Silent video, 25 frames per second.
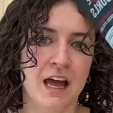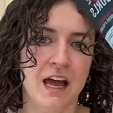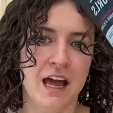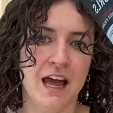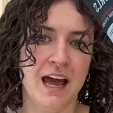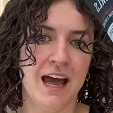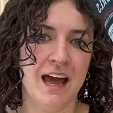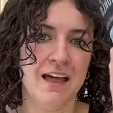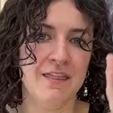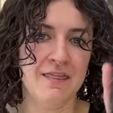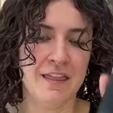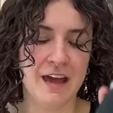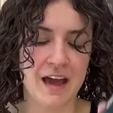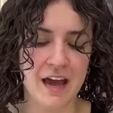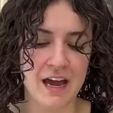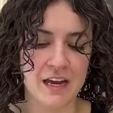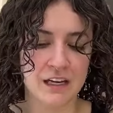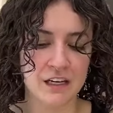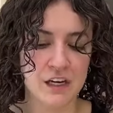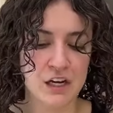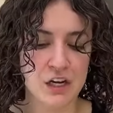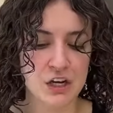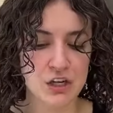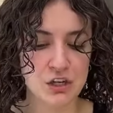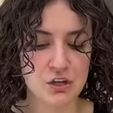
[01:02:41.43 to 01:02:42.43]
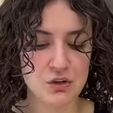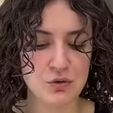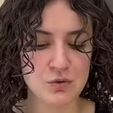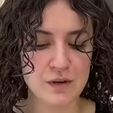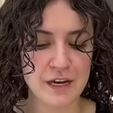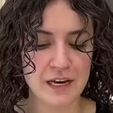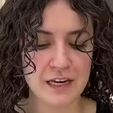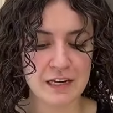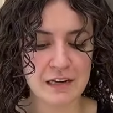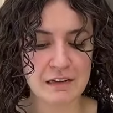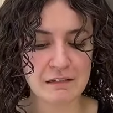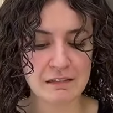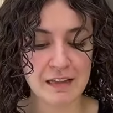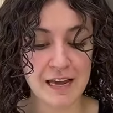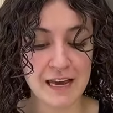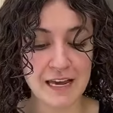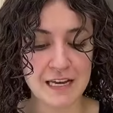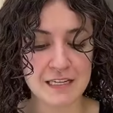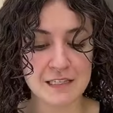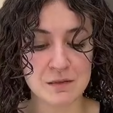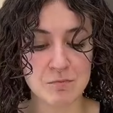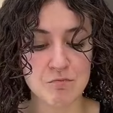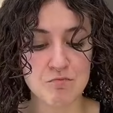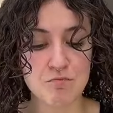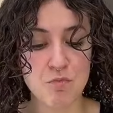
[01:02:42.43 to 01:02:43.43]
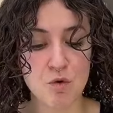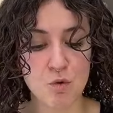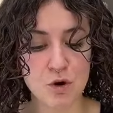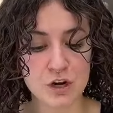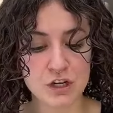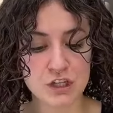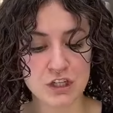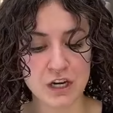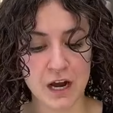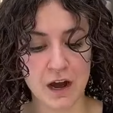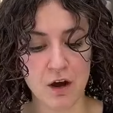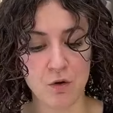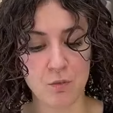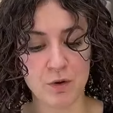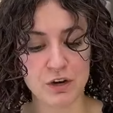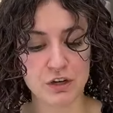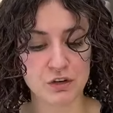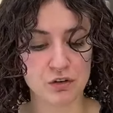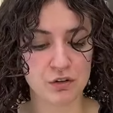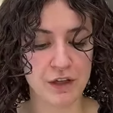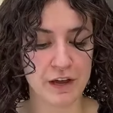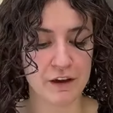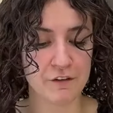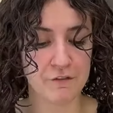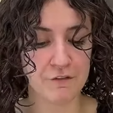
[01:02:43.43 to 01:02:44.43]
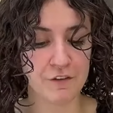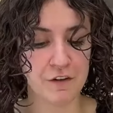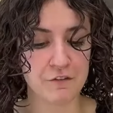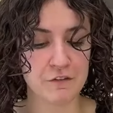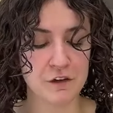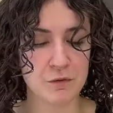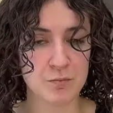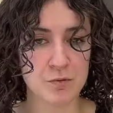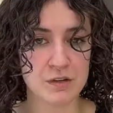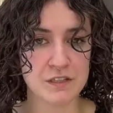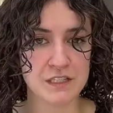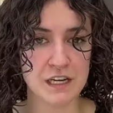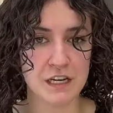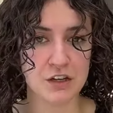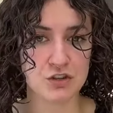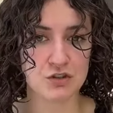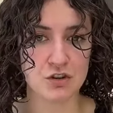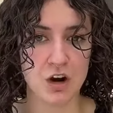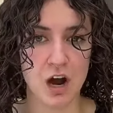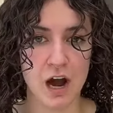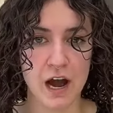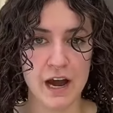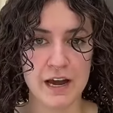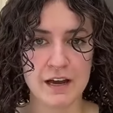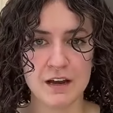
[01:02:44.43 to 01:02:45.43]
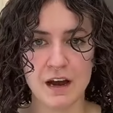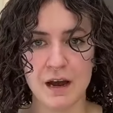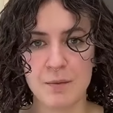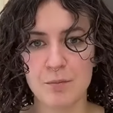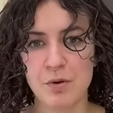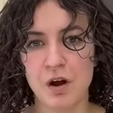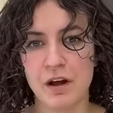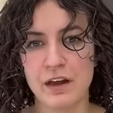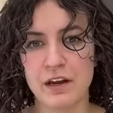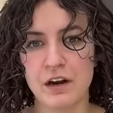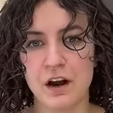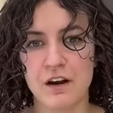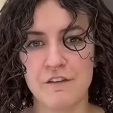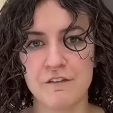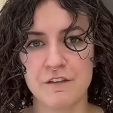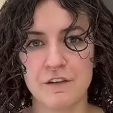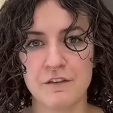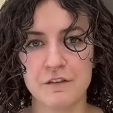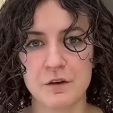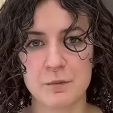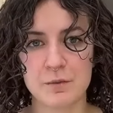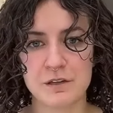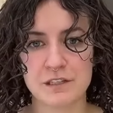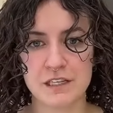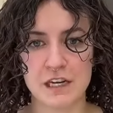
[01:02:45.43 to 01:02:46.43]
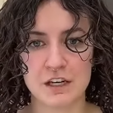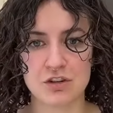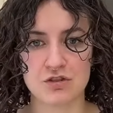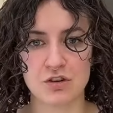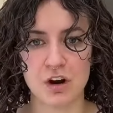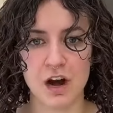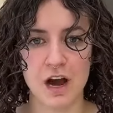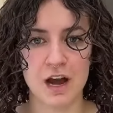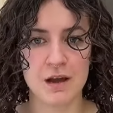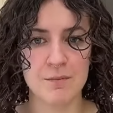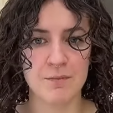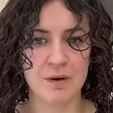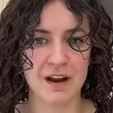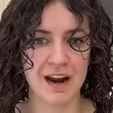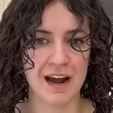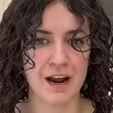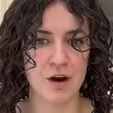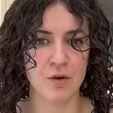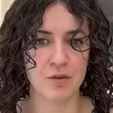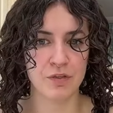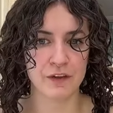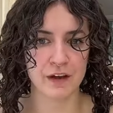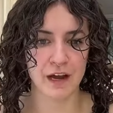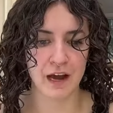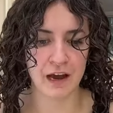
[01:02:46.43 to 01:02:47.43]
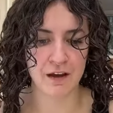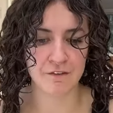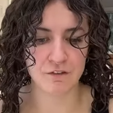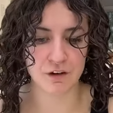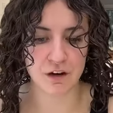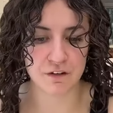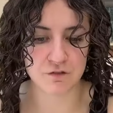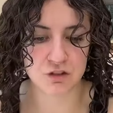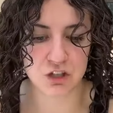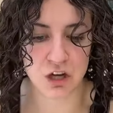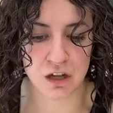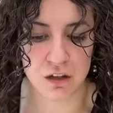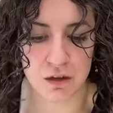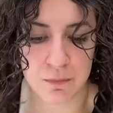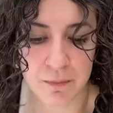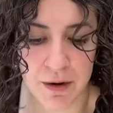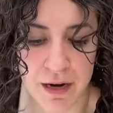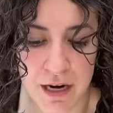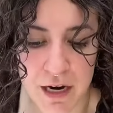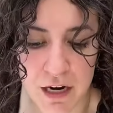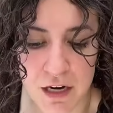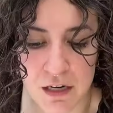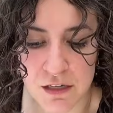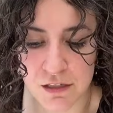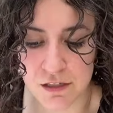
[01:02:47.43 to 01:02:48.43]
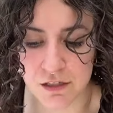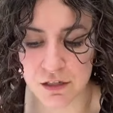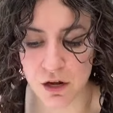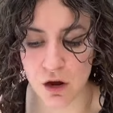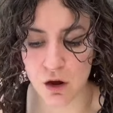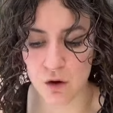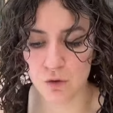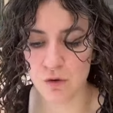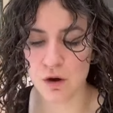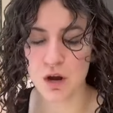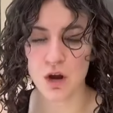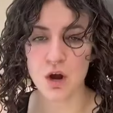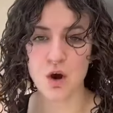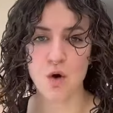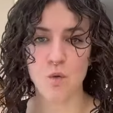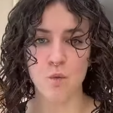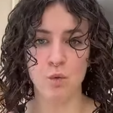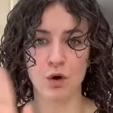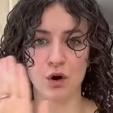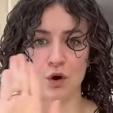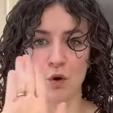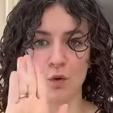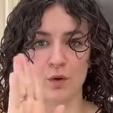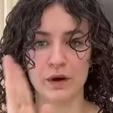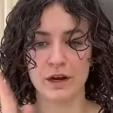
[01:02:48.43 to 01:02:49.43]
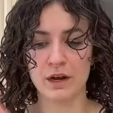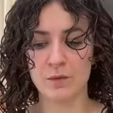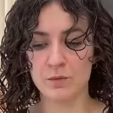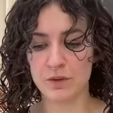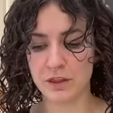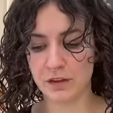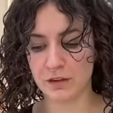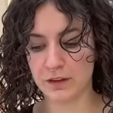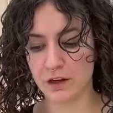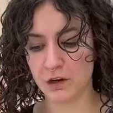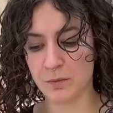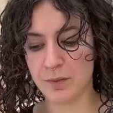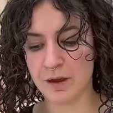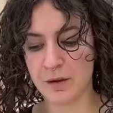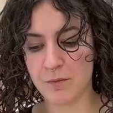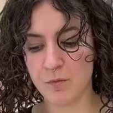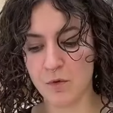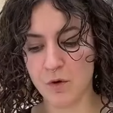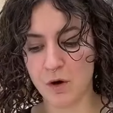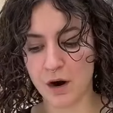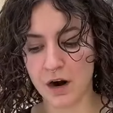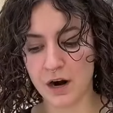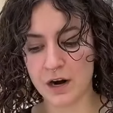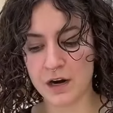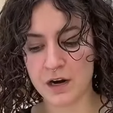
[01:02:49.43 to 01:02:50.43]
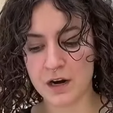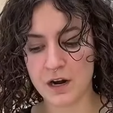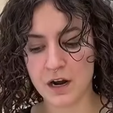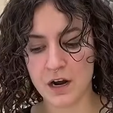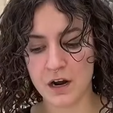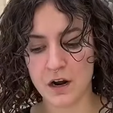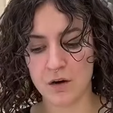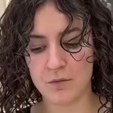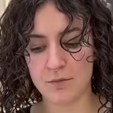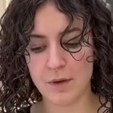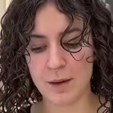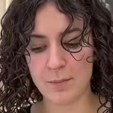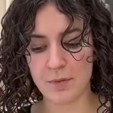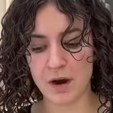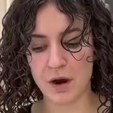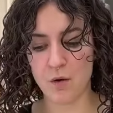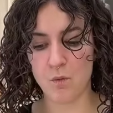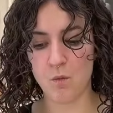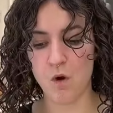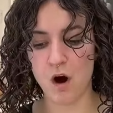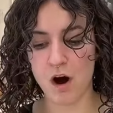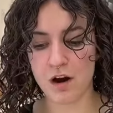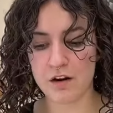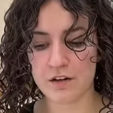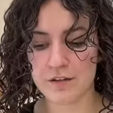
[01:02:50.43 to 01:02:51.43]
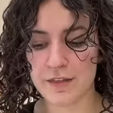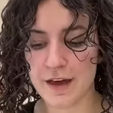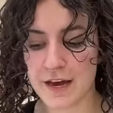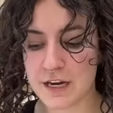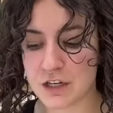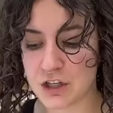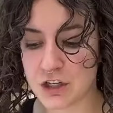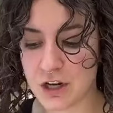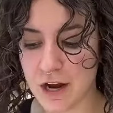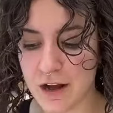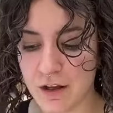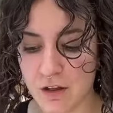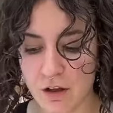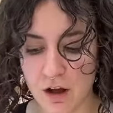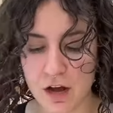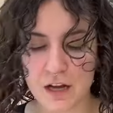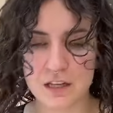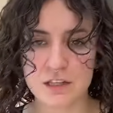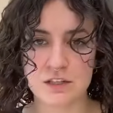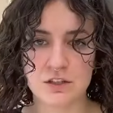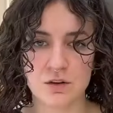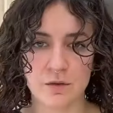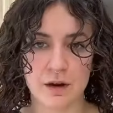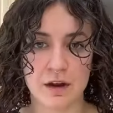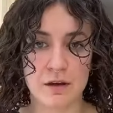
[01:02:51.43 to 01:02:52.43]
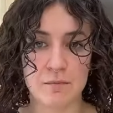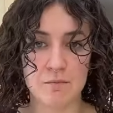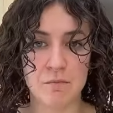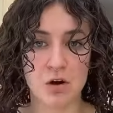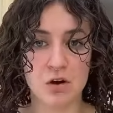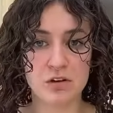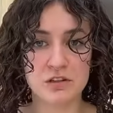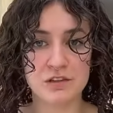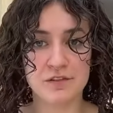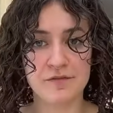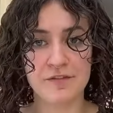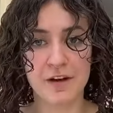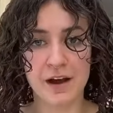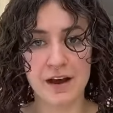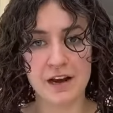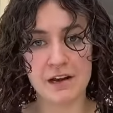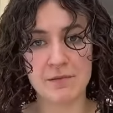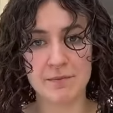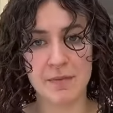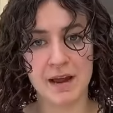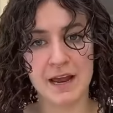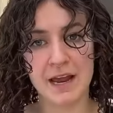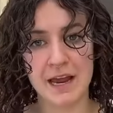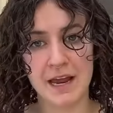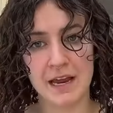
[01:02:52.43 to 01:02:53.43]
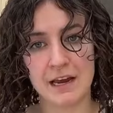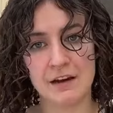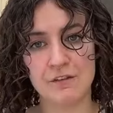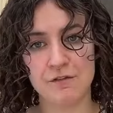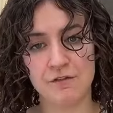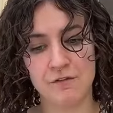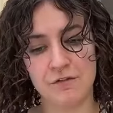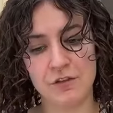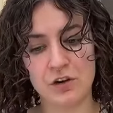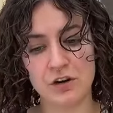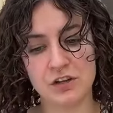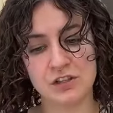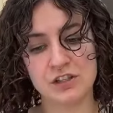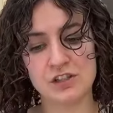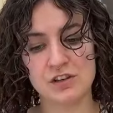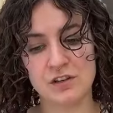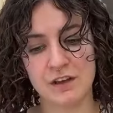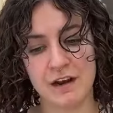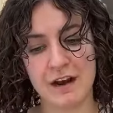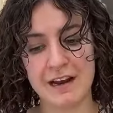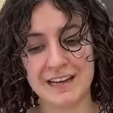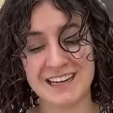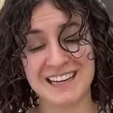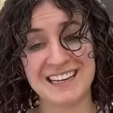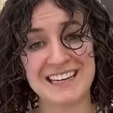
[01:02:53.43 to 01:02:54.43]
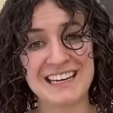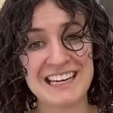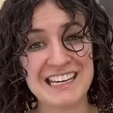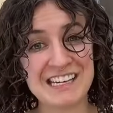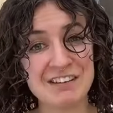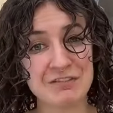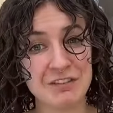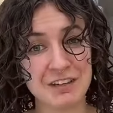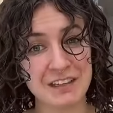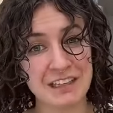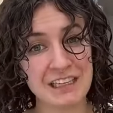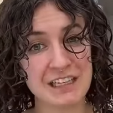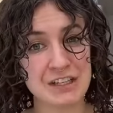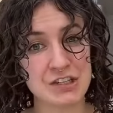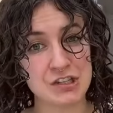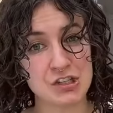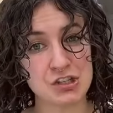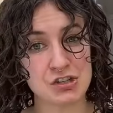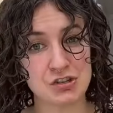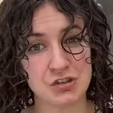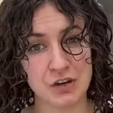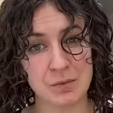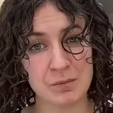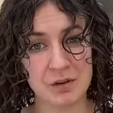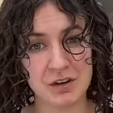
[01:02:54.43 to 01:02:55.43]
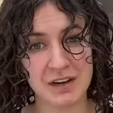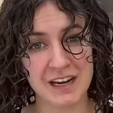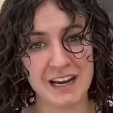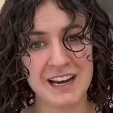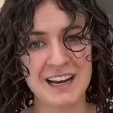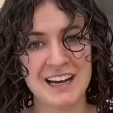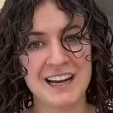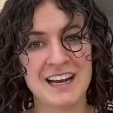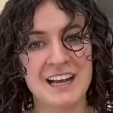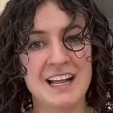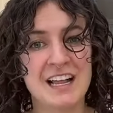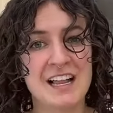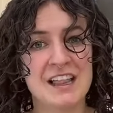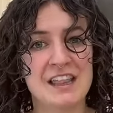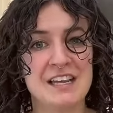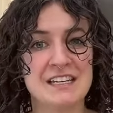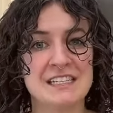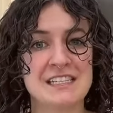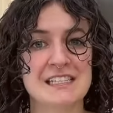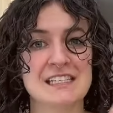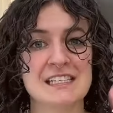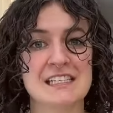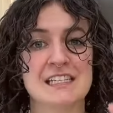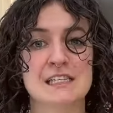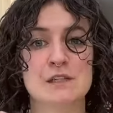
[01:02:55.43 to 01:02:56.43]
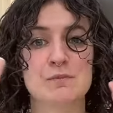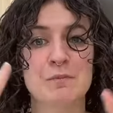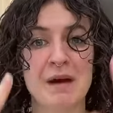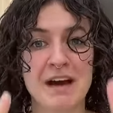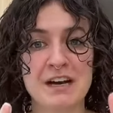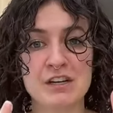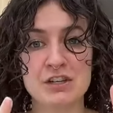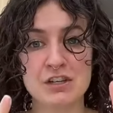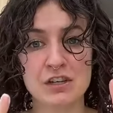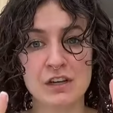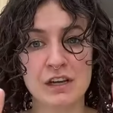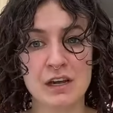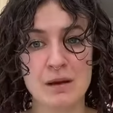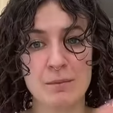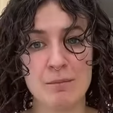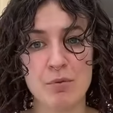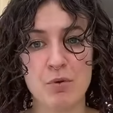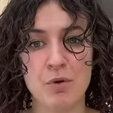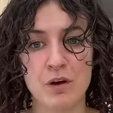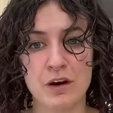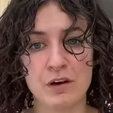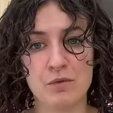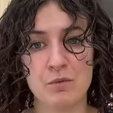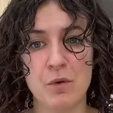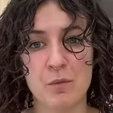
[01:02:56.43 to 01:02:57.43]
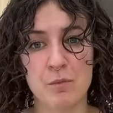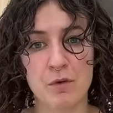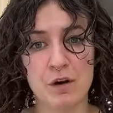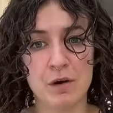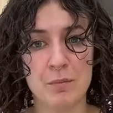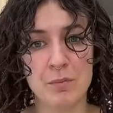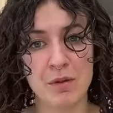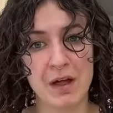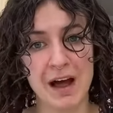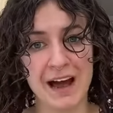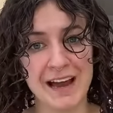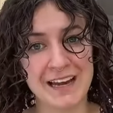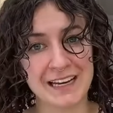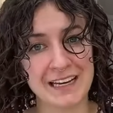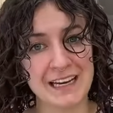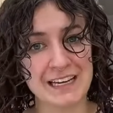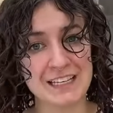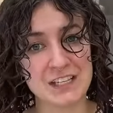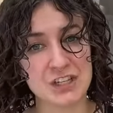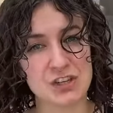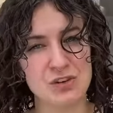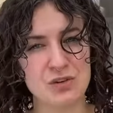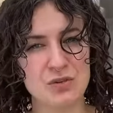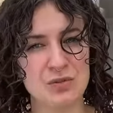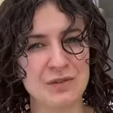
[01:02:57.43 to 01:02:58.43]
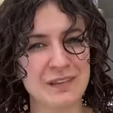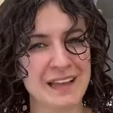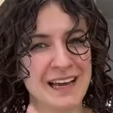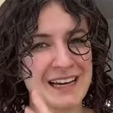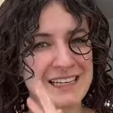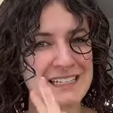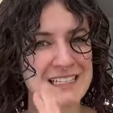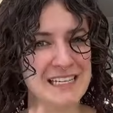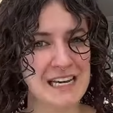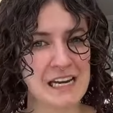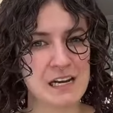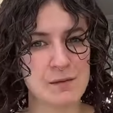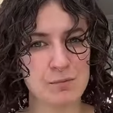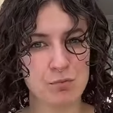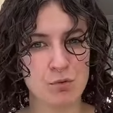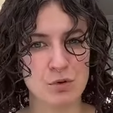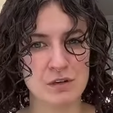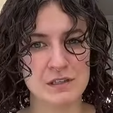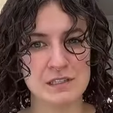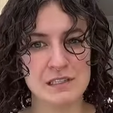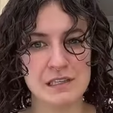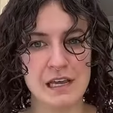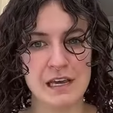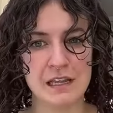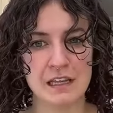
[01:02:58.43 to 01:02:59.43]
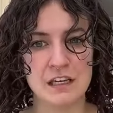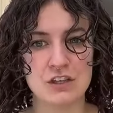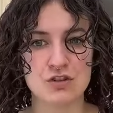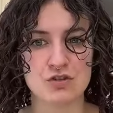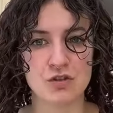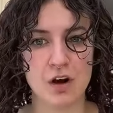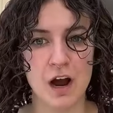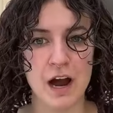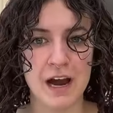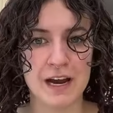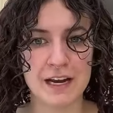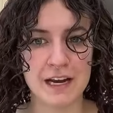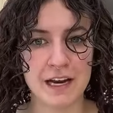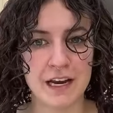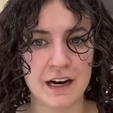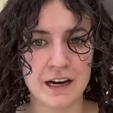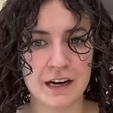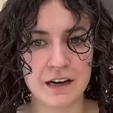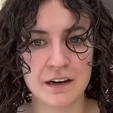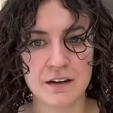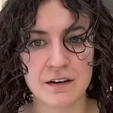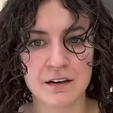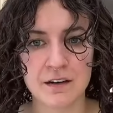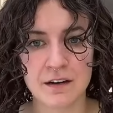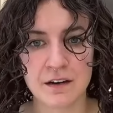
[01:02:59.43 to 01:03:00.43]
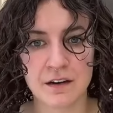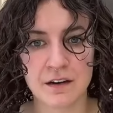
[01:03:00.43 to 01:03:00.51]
And then you can glaze more gel when you're like 50% dry. I'm probably not 50% dry, but I don't think I have enough gel in my hair. So we're going in with a little bit more. Remember, I water that gel on, so I emulsify it in my hand first so that I can evenly distribute it. This is especially important when we're applying it to like damp or slightly dry hair.